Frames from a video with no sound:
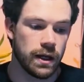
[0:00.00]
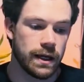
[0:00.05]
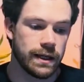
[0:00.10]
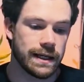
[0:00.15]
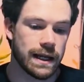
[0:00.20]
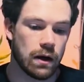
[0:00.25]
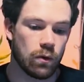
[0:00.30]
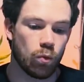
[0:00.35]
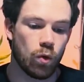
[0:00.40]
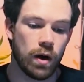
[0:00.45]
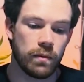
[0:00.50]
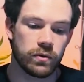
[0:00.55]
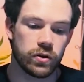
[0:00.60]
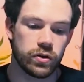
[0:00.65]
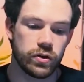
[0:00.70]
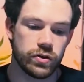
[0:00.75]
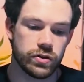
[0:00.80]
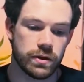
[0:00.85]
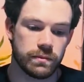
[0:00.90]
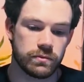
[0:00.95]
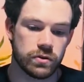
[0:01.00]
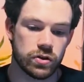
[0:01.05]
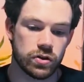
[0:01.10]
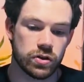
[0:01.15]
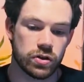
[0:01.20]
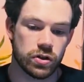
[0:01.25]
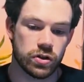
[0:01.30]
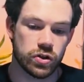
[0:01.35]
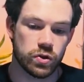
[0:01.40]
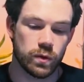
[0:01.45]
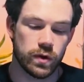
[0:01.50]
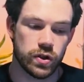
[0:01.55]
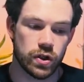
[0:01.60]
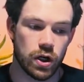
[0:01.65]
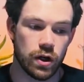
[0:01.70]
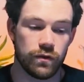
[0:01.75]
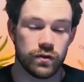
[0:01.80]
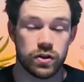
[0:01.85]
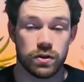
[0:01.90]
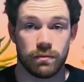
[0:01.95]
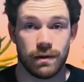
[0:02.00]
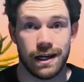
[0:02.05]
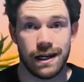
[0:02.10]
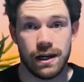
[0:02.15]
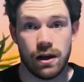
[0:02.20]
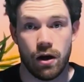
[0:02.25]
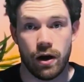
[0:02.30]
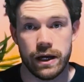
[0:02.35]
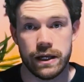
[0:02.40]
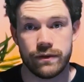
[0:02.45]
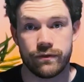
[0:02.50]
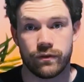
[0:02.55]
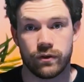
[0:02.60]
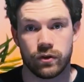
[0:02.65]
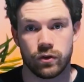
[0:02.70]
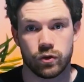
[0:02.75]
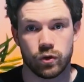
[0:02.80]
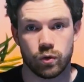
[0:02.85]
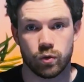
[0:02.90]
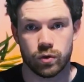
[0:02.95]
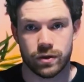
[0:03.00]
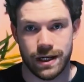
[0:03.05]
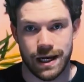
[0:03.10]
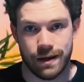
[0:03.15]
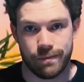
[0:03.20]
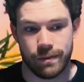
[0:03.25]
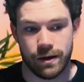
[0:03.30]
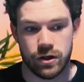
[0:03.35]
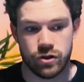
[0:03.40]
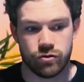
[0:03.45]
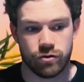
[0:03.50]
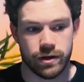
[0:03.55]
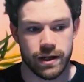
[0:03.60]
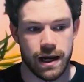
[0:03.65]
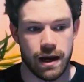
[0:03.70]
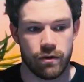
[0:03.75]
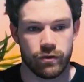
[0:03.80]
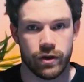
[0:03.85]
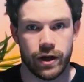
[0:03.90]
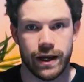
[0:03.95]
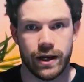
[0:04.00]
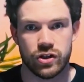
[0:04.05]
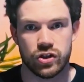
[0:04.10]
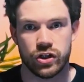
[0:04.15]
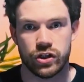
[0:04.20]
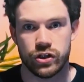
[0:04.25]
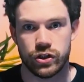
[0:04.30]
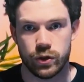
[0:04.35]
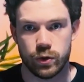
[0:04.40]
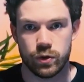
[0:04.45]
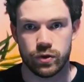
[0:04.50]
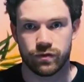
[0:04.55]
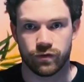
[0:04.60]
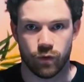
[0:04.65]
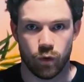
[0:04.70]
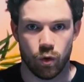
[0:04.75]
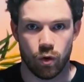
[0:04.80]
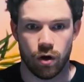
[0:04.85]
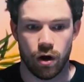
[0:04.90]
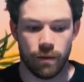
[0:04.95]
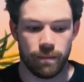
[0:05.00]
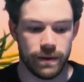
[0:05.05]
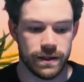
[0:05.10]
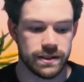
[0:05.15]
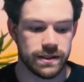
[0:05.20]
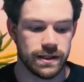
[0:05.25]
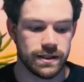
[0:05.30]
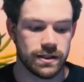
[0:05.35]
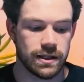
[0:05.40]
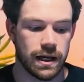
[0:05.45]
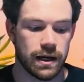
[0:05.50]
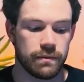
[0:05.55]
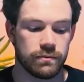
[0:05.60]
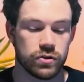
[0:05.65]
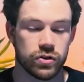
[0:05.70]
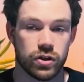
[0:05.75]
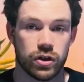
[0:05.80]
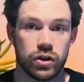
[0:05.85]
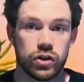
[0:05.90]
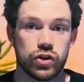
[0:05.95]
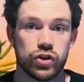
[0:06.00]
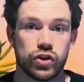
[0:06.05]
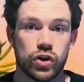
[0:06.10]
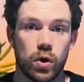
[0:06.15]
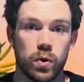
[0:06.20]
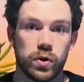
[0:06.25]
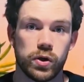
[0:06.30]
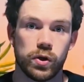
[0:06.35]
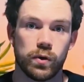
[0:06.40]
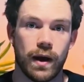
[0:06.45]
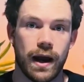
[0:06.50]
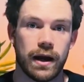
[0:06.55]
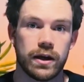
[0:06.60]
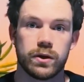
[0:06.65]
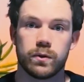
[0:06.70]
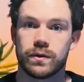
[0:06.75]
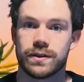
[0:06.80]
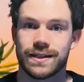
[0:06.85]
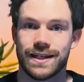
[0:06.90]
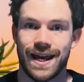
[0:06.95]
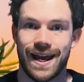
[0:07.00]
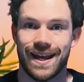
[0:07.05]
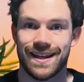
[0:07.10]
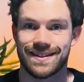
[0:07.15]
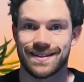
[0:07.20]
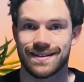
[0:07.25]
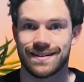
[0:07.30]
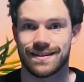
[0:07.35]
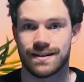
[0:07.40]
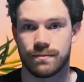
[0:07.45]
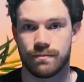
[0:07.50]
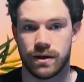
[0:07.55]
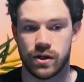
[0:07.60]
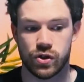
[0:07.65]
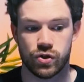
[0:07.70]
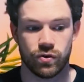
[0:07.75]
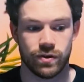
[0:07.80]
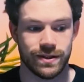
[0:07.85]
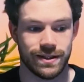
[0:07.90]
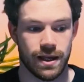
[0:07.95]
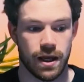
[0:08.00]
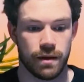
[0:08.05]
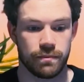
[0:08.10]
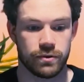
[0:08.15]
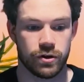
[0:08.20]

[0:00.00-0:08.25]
Now, what I'm going to do is I'm just going to switch over to my live Google Tag Manager account I actually use for our business, and I'm just going to show you how you would test to make sure it's set up